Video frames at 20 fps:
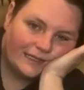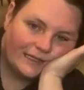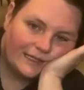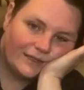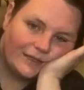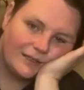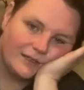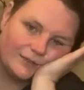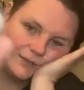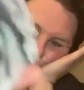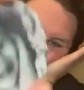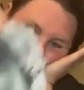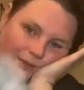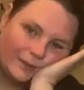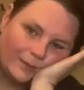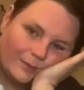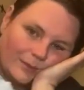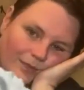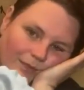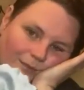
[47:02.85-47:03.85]
You could do so
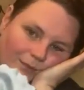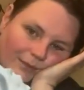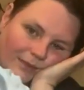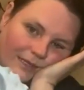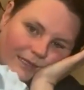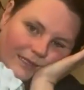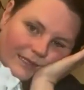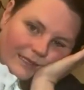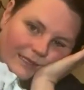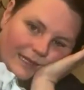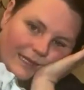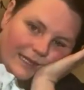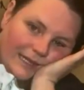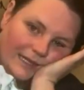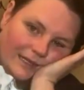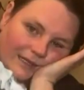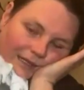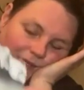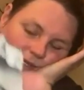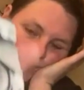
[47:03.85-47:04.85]
much with these
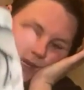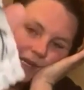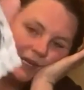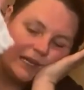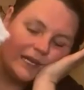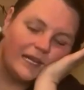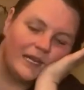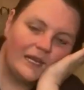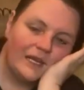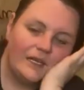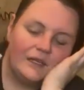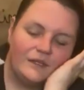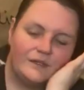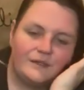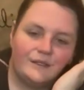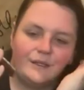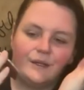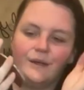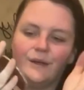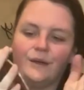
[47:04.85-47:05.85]
things.
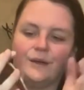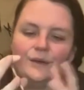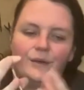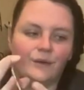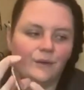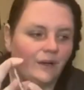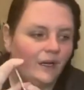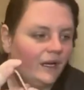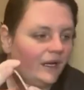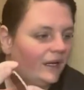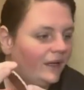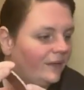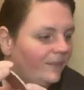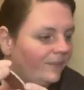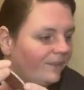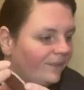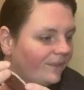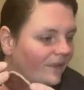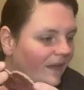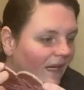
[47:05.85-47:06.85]
So, I
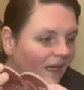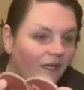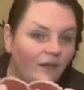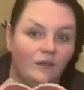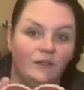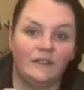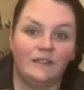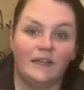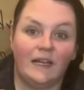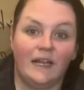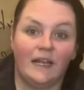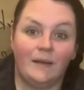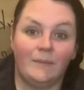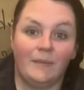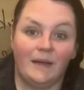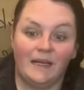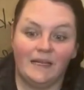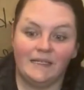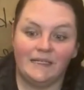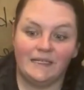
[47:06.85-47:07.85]
know the time
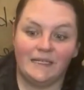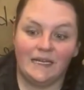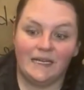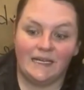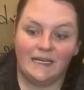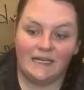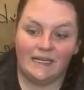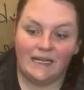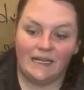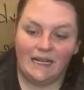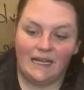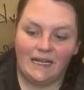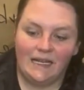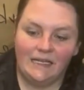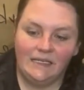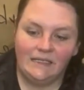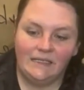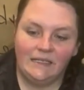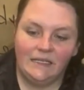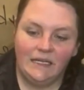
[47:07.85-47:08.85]
is getting
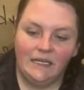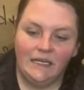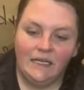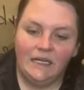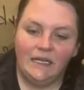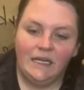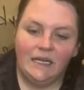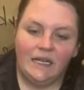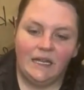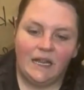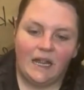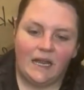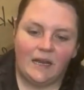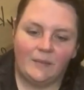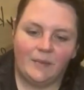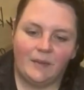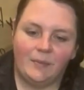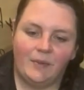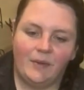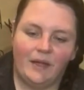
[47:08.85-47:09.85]
late. A lot of
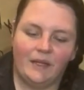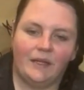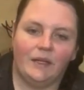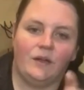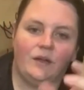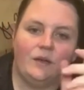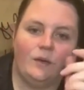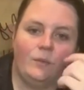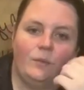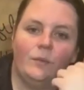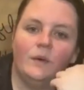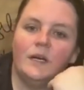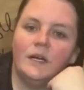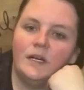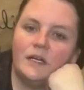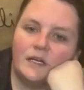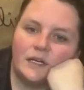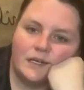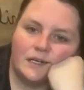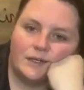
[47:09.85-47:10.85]
people have to go to work,
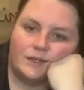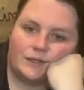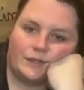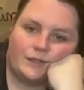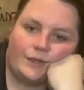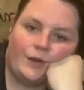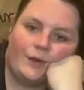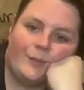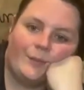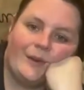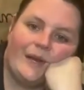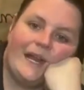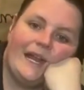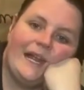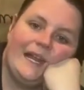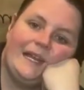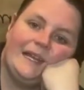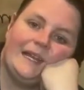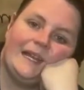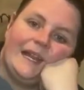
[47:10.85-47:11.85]
so I'm gonna
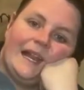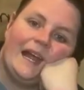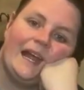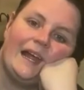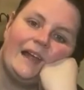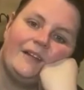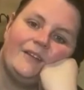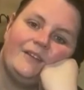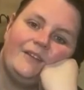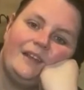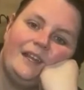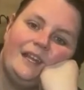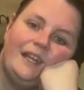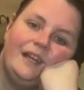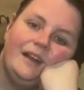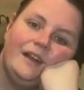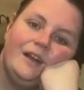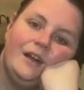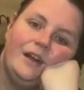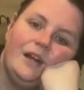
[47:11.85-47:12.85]
end the live
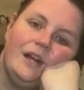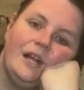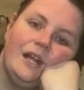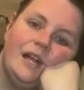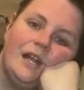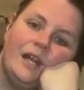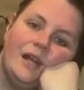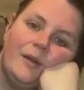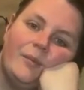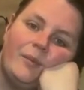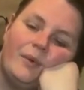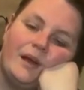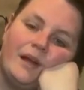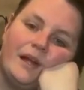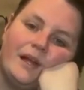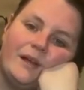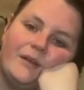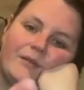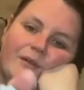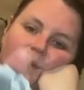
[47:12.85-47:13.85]
here.
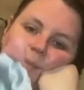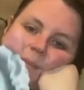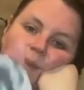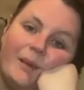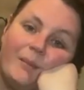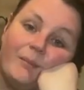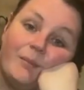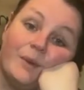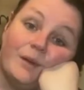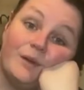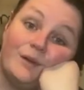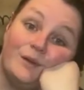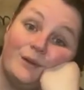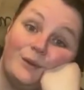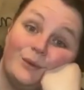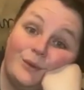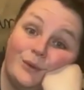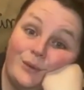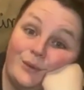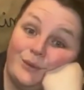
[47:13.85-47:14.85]
But remember
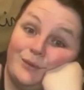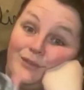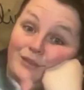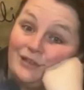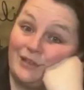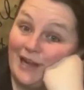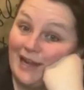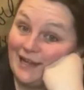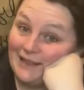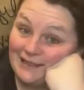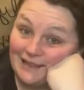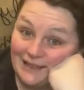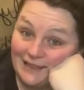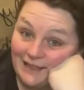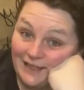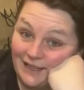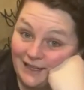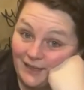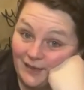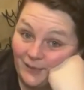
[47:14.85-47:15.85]
to jazz it
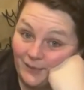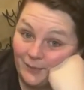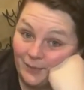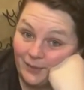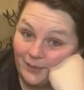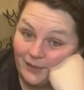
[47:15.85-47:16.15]
up.